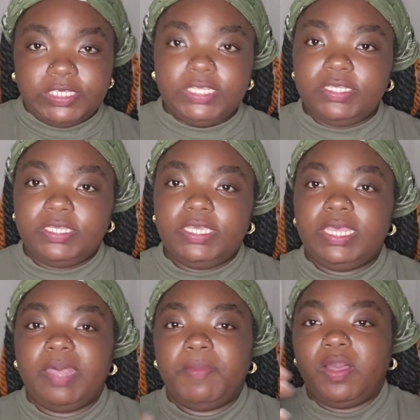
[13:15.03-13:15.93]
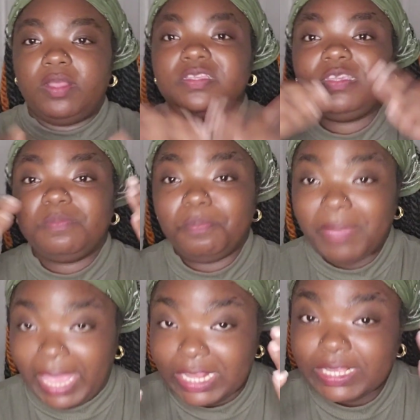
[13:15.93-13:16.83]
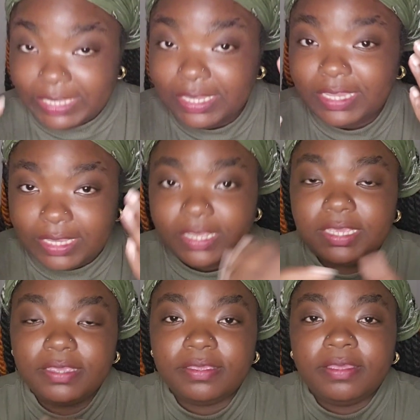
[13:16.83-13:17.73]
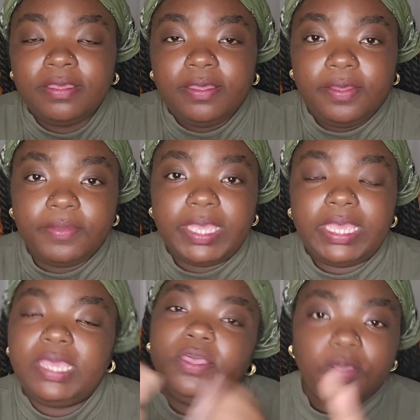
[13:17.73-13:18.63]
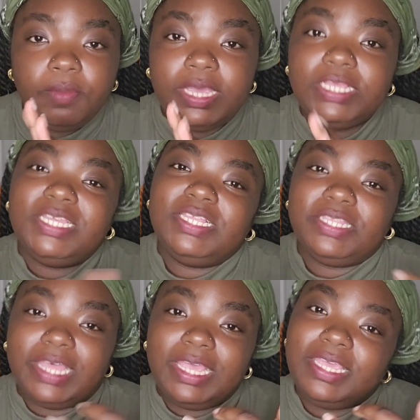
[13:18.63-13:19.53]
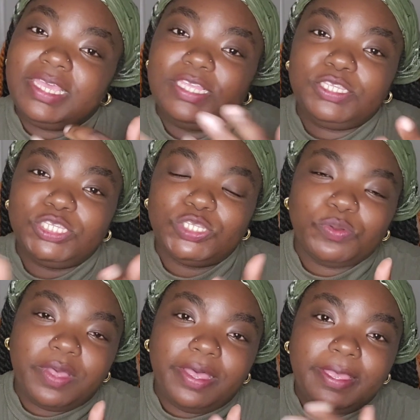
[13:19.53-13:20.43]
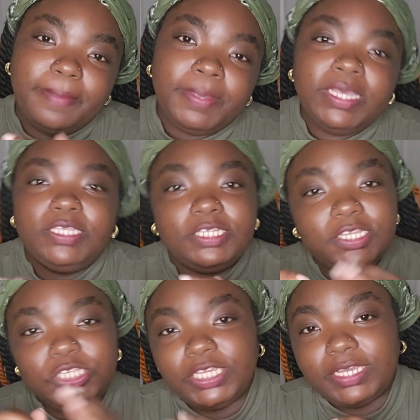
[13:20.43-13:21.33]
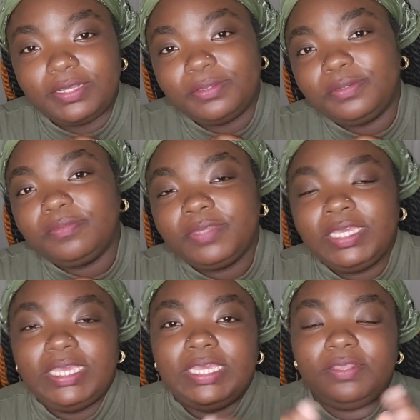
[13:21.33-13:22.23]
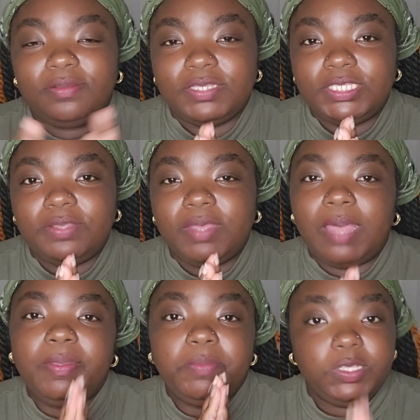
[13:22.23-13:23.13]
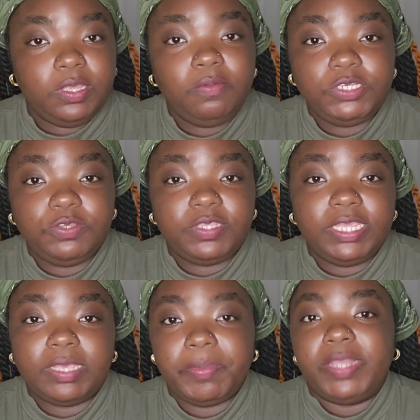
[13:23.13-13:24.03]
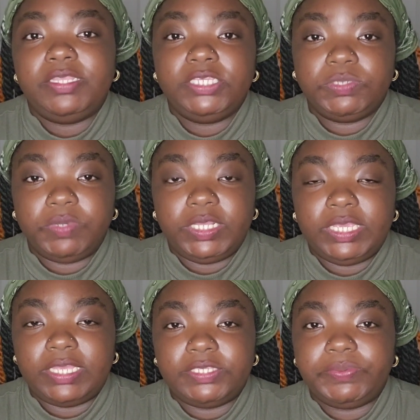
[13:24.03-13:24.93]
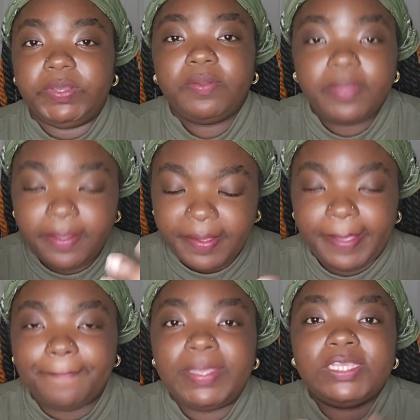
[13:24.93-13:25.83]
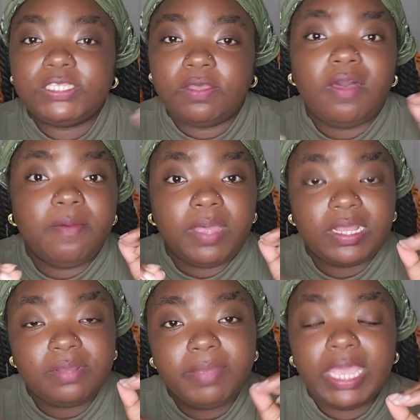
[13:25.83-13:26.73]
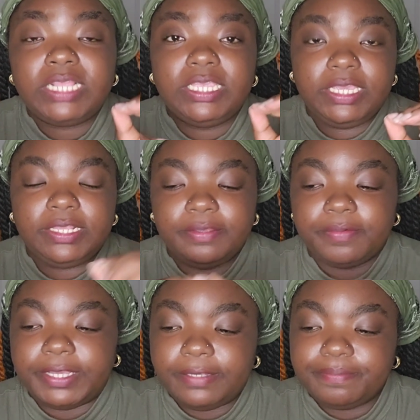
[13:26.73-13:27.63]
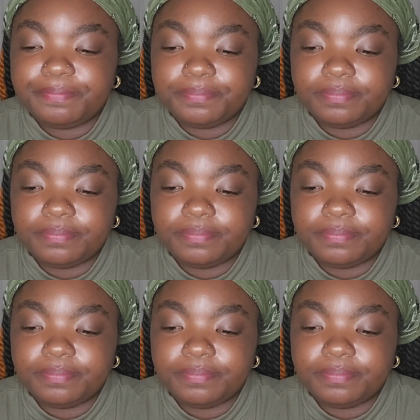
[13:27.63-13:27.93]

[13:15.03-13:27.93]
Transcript: basically, I'm automatically getting, okay, and go ahead and like and subscribe to the channel and also comment below what you think about this reading as well. Okay. So I'm automatically getting, right,